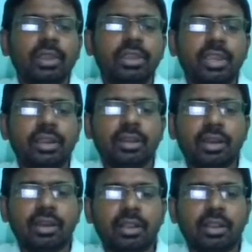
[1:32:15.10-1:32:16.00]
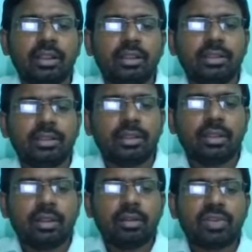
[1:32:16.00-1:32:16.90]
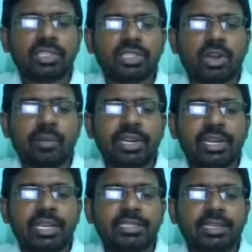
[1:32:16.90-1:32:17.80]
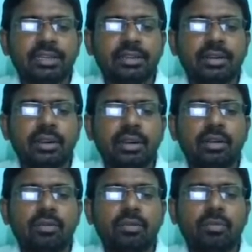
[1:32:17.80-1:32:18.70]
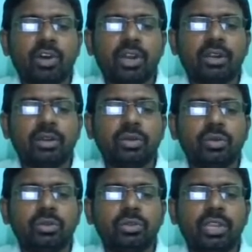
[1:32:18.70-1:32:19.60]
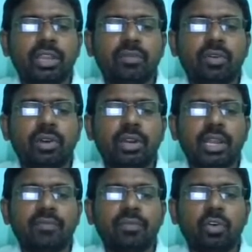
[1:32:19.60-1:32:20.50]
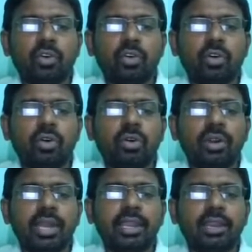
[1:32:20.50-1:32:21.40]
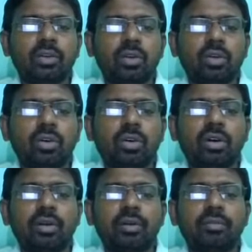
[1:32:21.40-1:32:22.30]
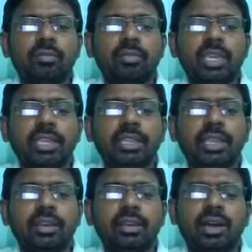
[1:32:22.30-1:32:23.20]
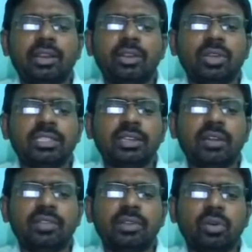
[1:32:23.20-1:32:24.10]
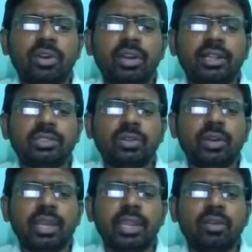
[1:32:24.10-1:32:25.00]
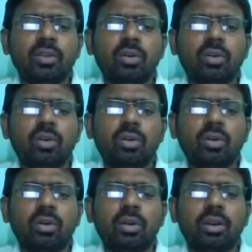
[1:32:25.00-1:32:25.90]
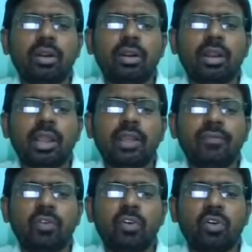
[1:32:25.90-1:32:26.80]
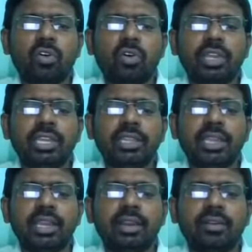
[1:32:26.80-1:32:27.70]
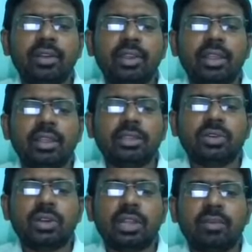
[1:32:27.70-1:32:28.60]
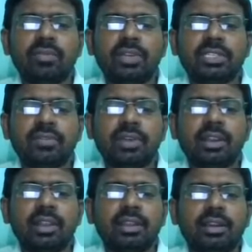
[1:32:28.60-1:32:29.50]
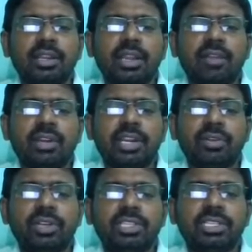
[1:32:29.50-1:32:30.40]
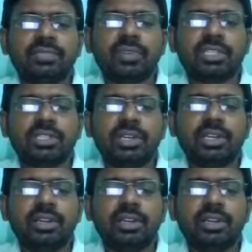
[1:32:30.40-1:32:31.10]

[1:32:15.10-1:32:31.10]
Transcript: Here. First nomenclature. 1, 2, 3, 4. Trifluoro, dichloro, ethane. Or you can start with chlorine also. Dichloro, trifluoroethane. Okay. So tell me, first of all, convert it into digits. First